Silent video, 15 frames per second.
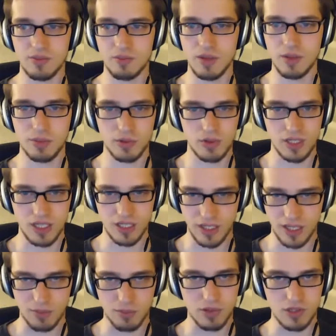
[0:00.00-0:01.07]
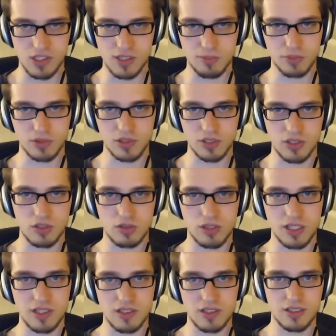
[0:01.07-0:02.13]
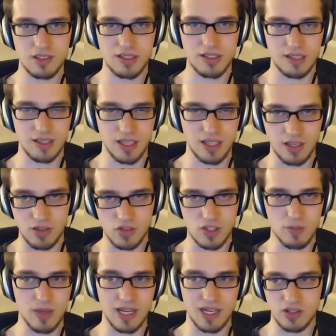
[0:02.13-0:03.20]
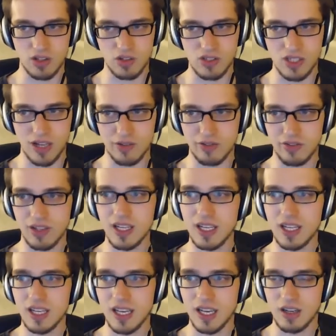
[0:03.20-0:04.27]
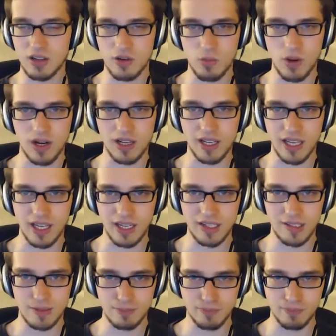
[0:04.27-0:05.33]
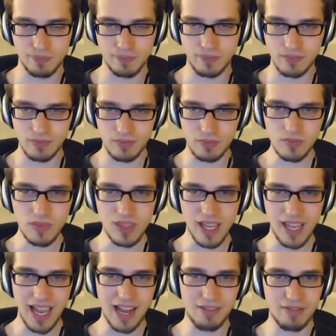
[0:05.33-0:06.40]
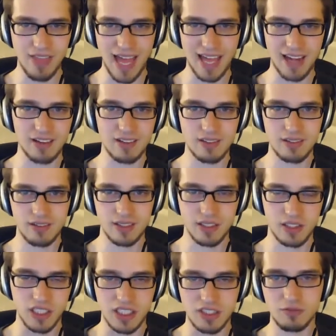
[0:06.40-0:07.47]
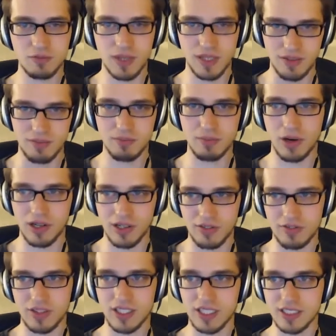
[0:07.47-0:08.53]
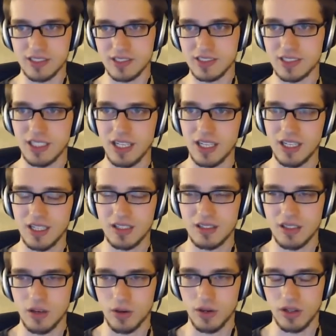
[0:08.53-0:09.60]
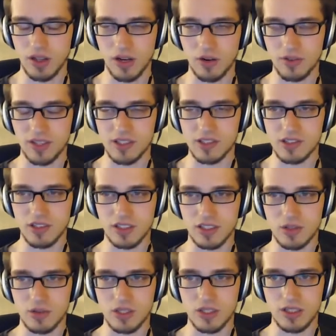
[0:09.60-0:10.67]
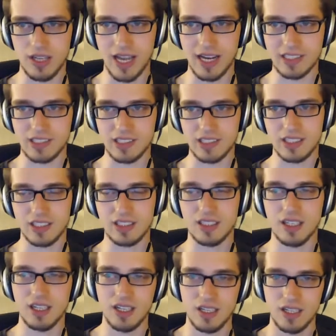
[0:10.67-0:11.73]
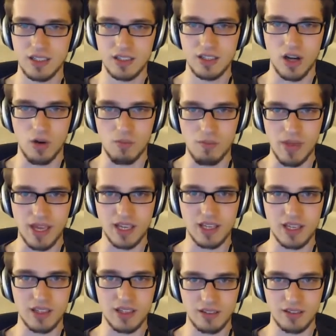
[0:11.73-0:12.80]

people who need, like, a pretty simple to-do list that they can use to manage their stuff, and who want to kind of have that achievement part of things going along with it. So, like, you can actually, you know, make